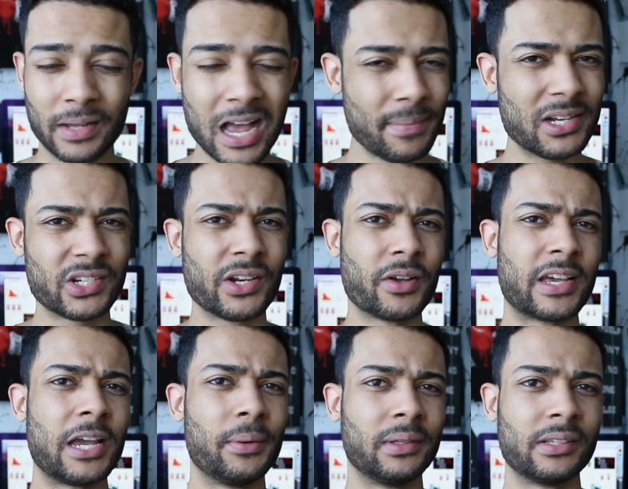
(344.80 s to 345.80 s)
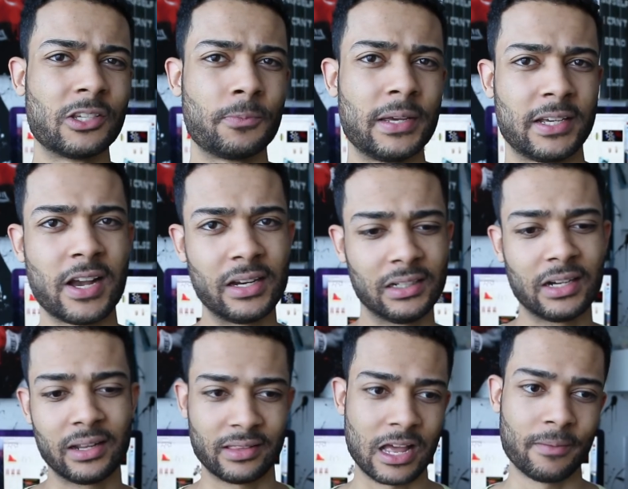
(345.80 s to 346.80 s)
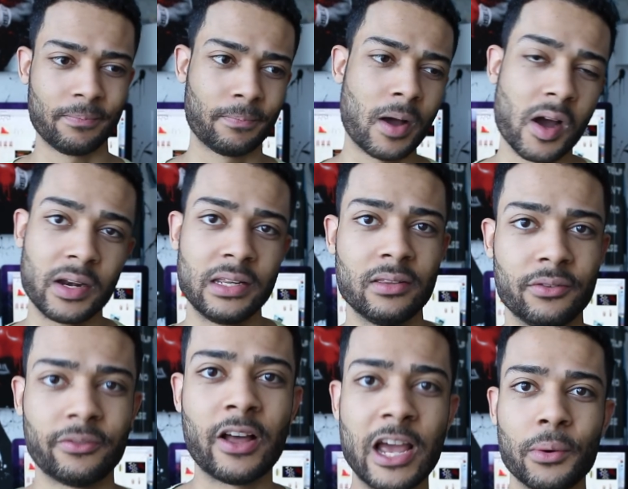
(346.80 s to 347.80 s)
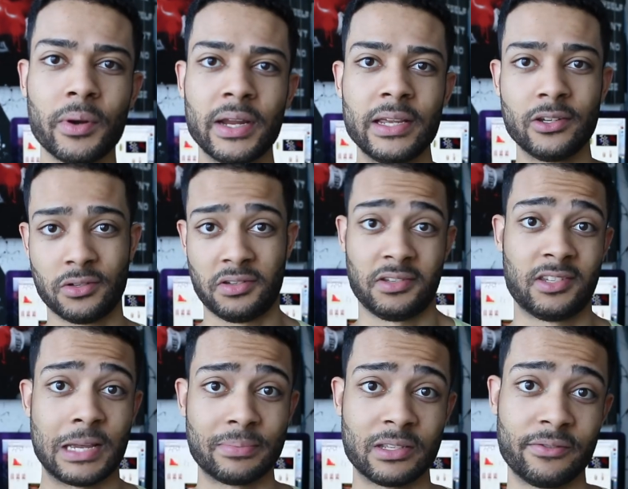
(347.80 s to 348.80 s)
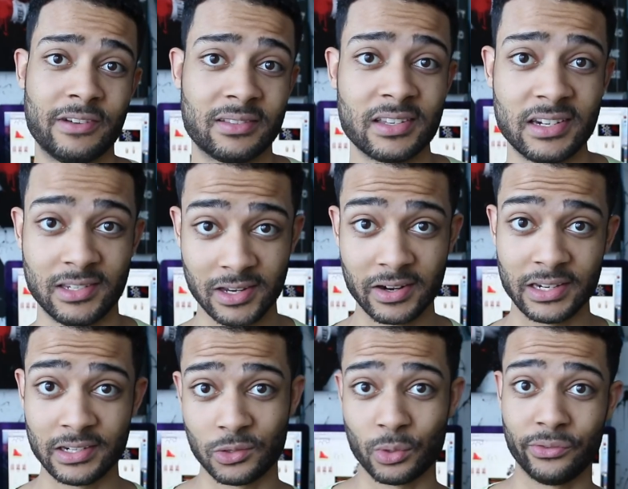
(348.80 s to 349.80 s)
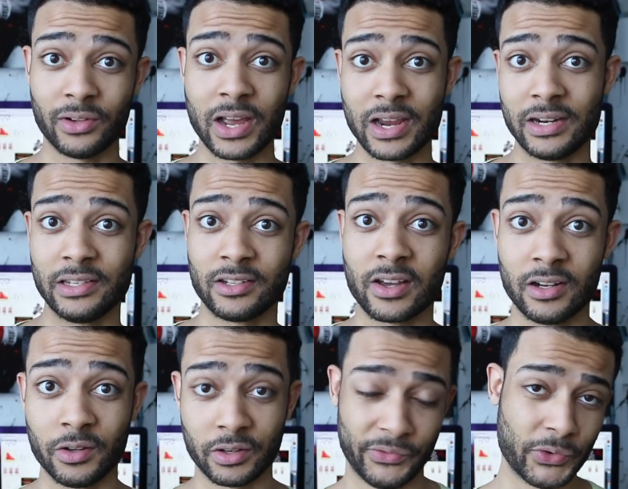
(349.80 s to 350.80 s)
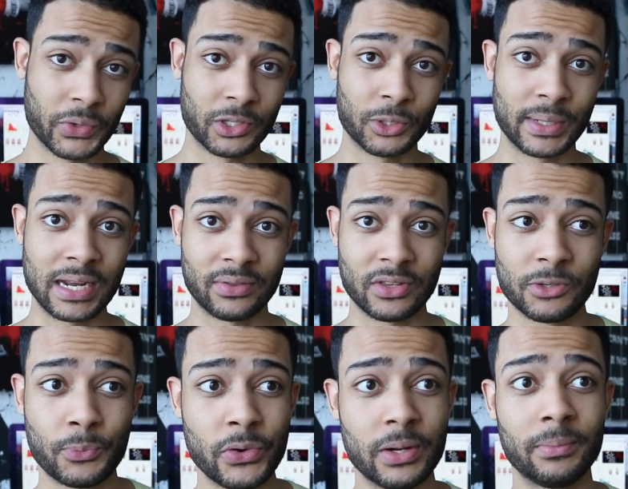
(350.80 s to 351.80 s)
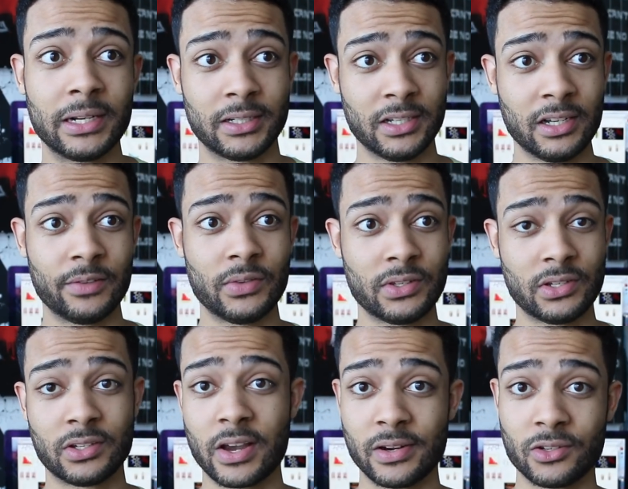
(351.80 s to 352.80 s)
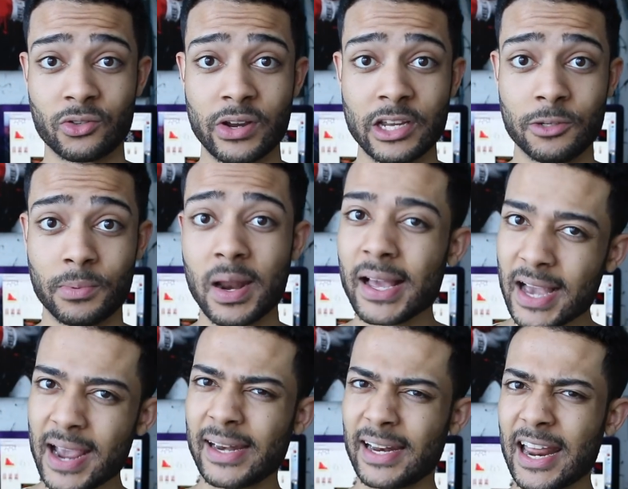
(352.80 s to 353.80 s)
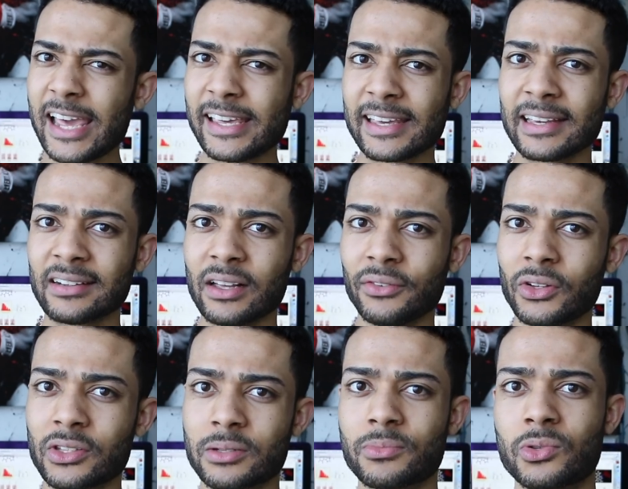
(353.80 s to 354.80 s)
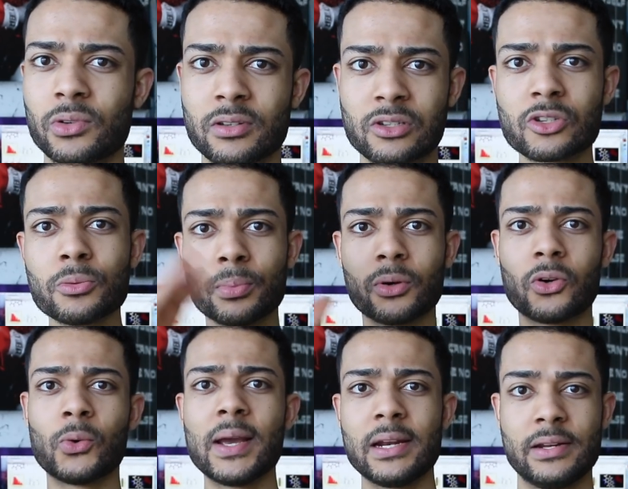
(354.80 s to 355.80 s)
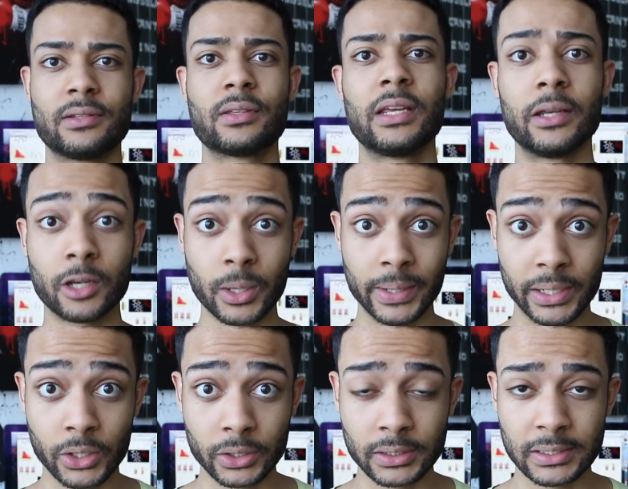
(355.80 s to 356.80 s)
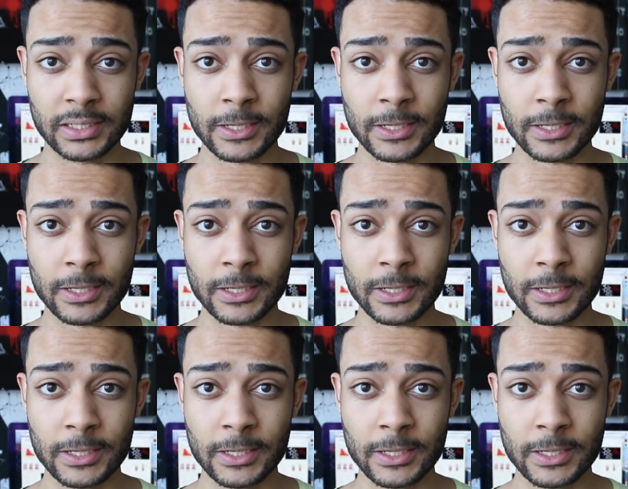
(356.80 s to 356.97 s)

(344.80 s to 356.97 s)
But I'm actually okay with this bit, kind of like that part in The Fly where he just accepts the fact that he's turning into a fly and he's kind of looking forward to it. At this point I'm like, huh, this is kind of strange, but I kind of like it. I've got some sort of super awareness thing going on.